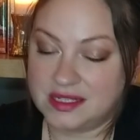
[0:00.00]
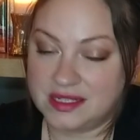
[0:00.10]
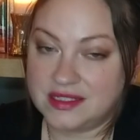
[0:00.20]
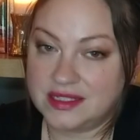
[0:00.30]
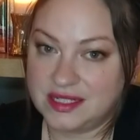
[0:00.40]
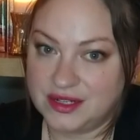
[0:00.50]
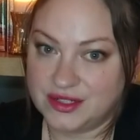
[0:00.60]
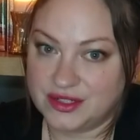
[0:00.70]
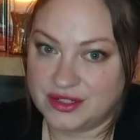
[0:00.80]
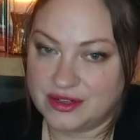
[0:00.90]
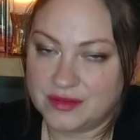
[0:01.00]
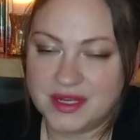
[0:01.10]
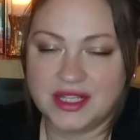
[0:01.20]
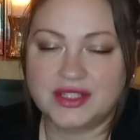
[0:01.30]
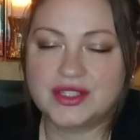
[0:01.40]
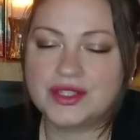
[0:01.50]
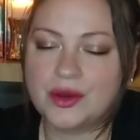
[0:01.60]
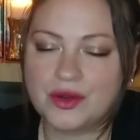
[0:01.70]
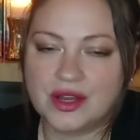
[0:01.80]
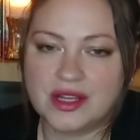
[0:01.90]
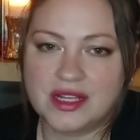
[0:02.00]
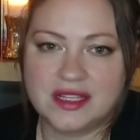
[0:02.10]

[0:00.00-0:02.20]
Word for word: it is a tearjerker, but it's so good.